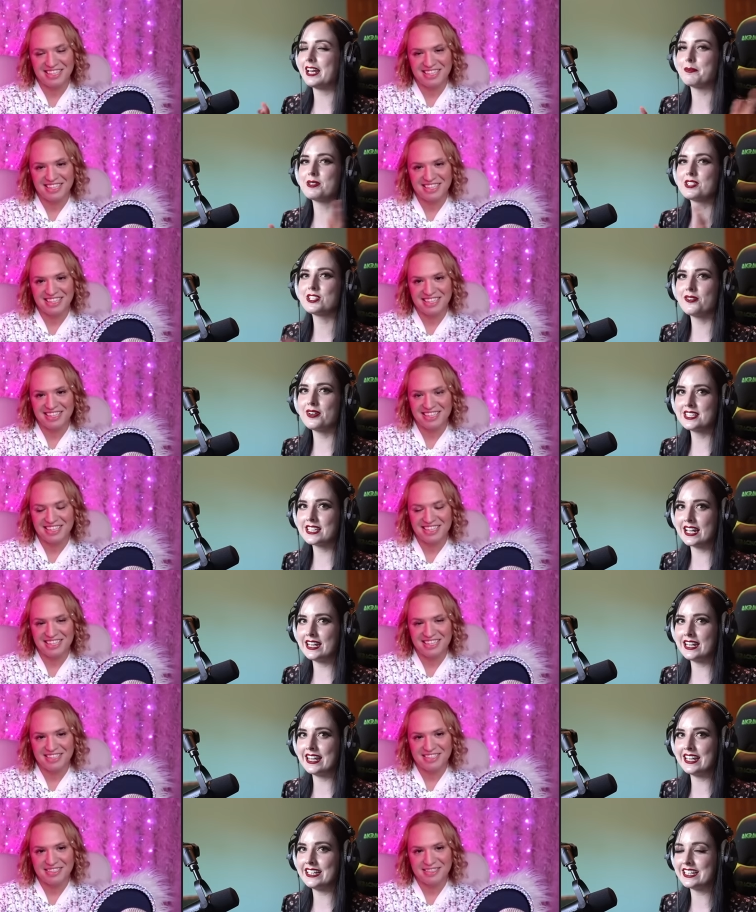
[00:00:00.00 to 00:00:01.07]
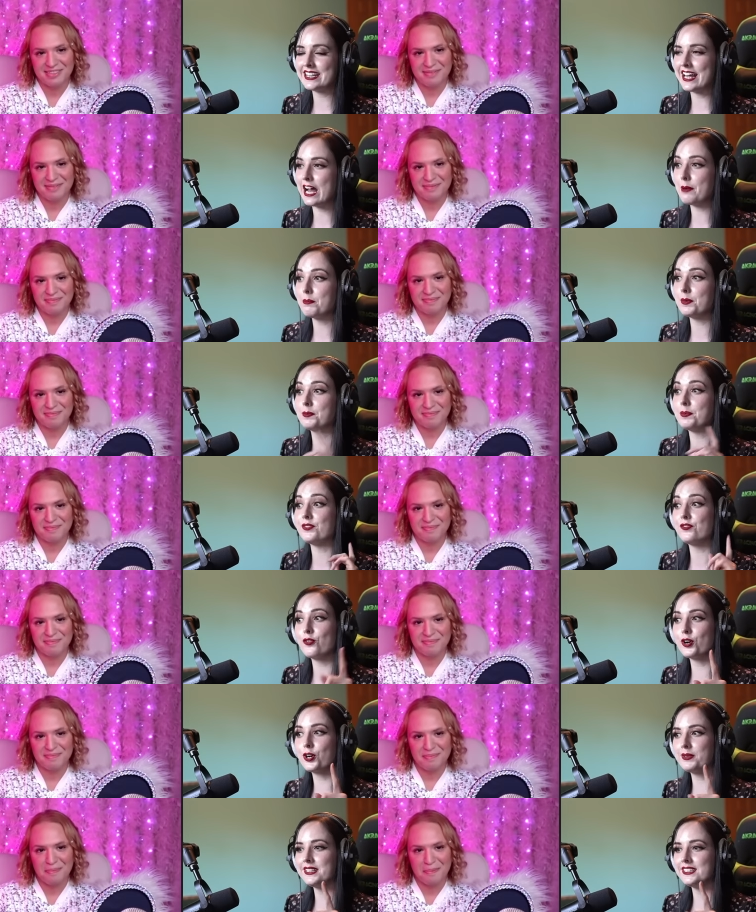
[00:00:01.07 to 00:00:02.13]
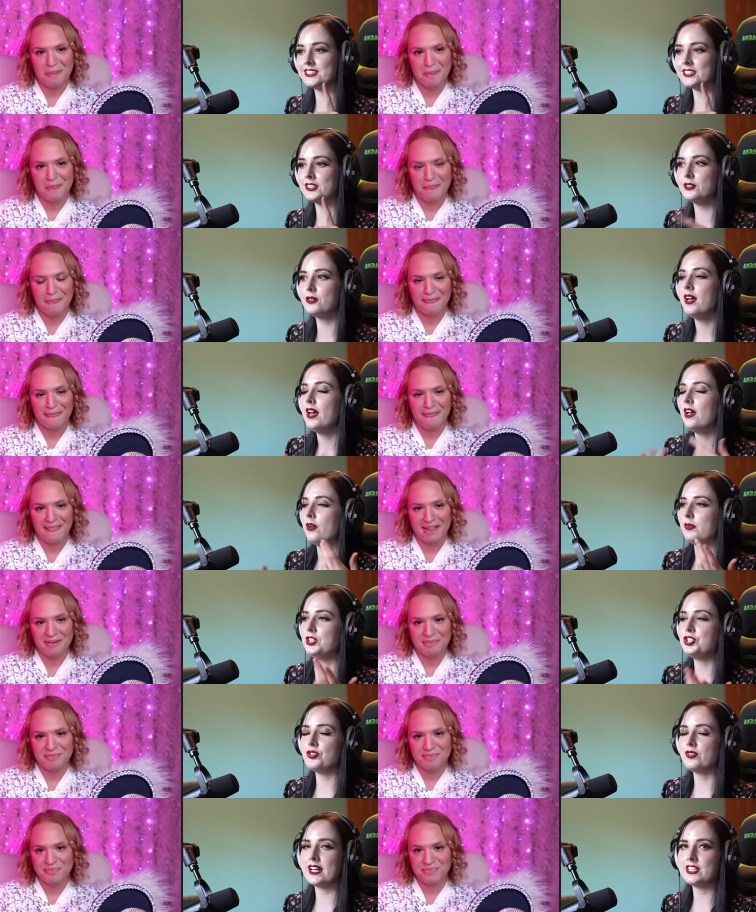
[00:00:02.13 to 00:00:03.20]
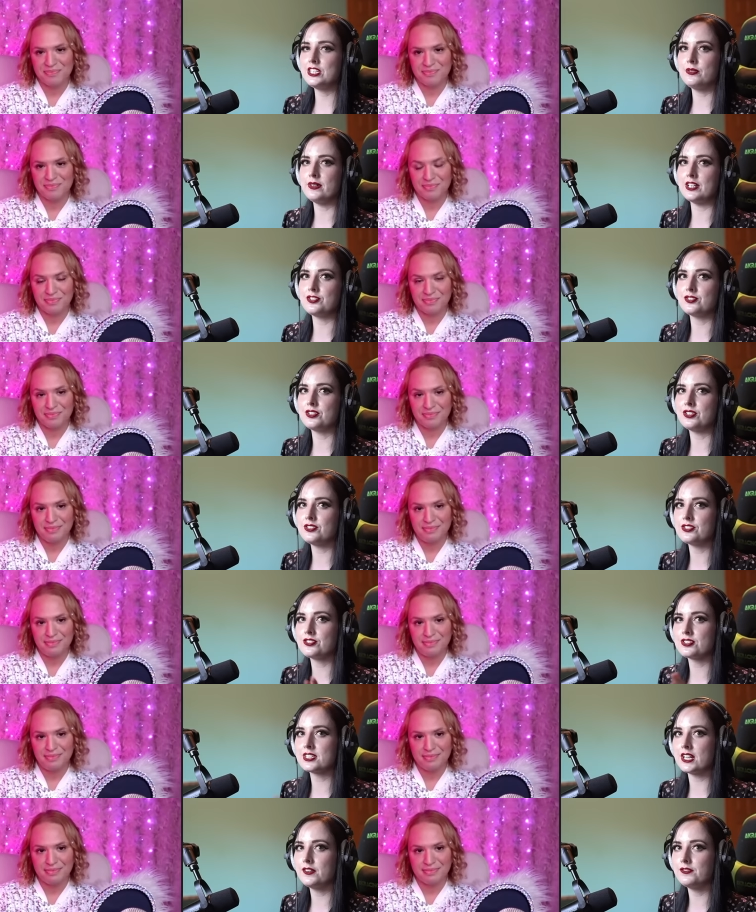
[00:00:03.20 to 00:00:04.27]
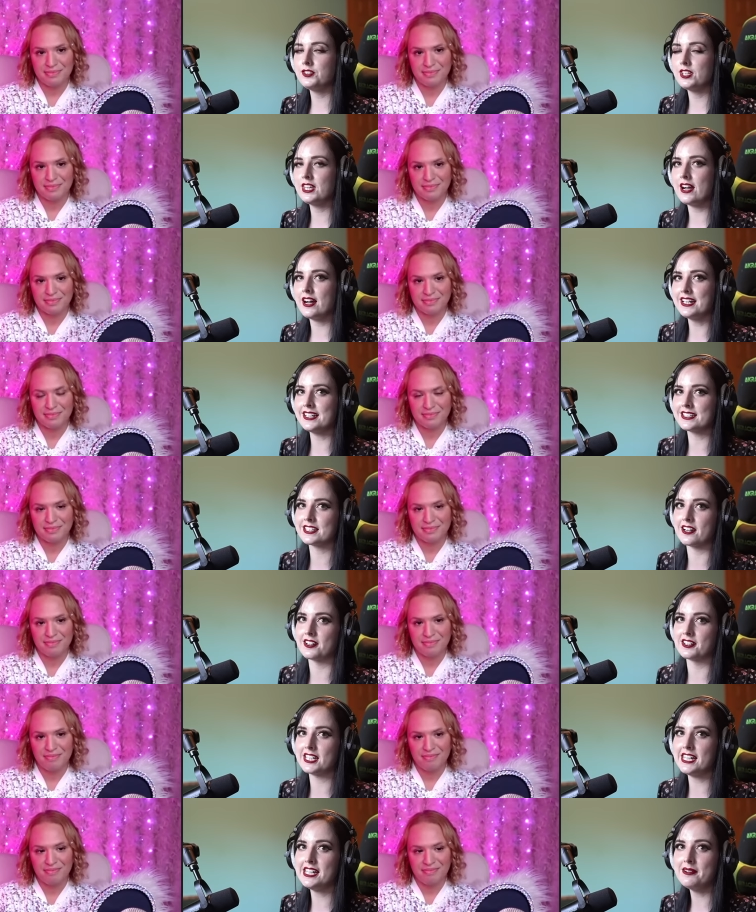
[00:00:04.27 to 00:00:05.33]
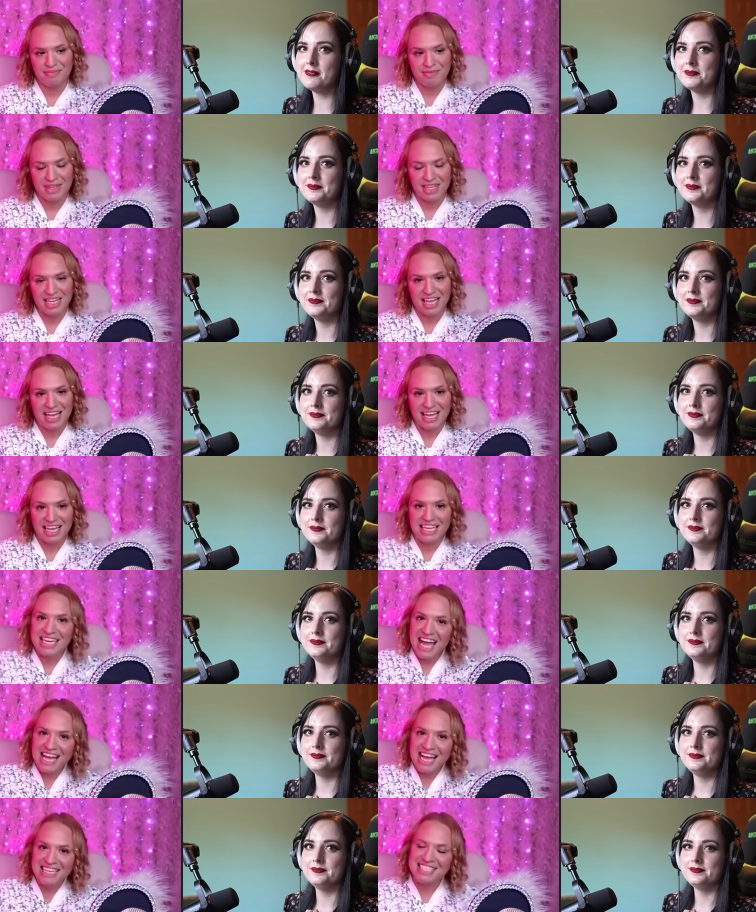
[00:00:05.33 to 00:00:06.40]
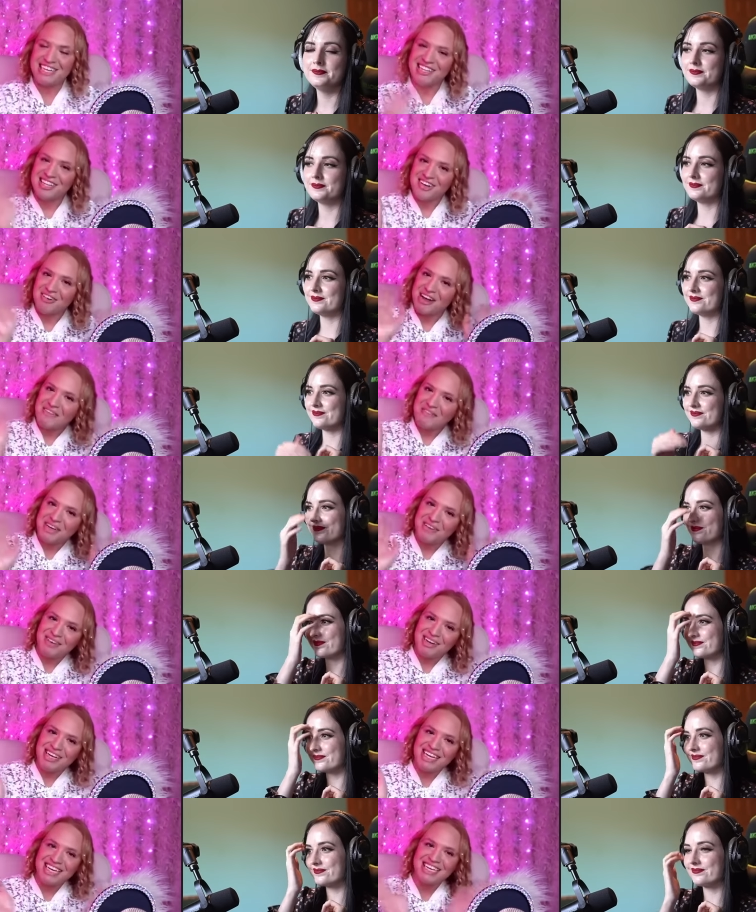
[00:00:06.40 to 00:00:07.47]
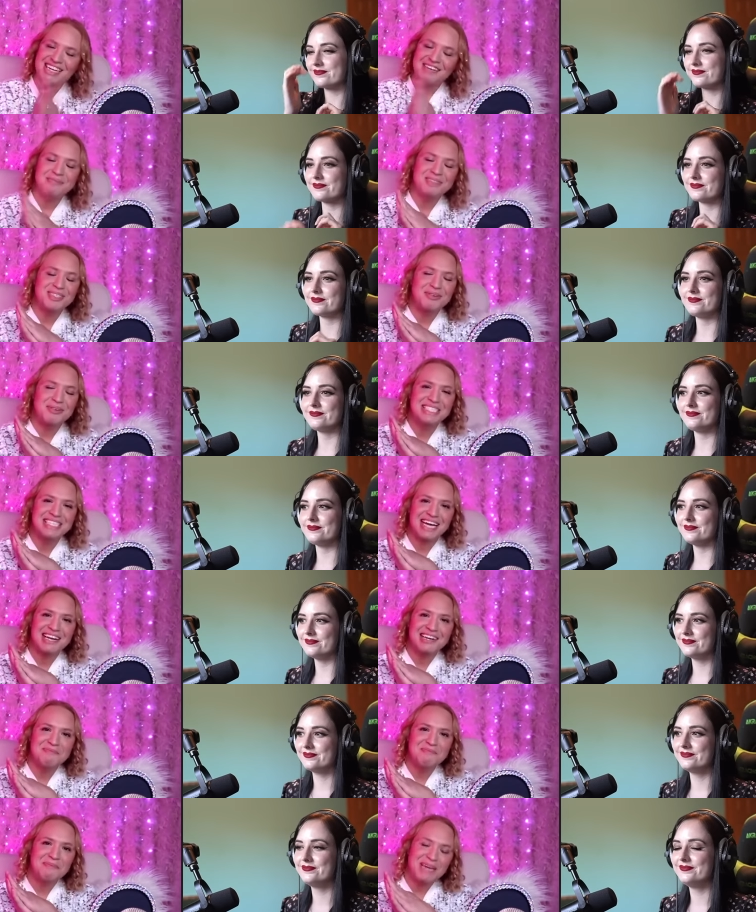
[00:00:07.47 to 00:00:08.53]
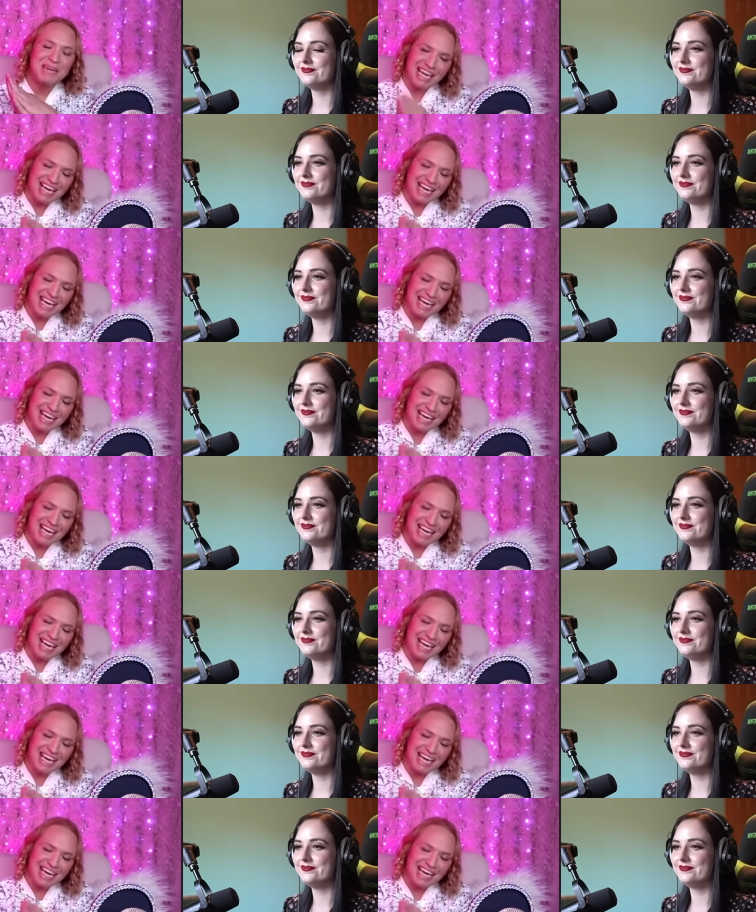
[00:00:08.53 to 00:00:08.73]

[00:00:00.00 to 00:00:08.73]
Speaker 1: I'm so excited to get into that. But before we do, would you like to introduce yourself to the audience, Carli?
Speaker 2: Yes. Hello, everyone. I'm so excited to be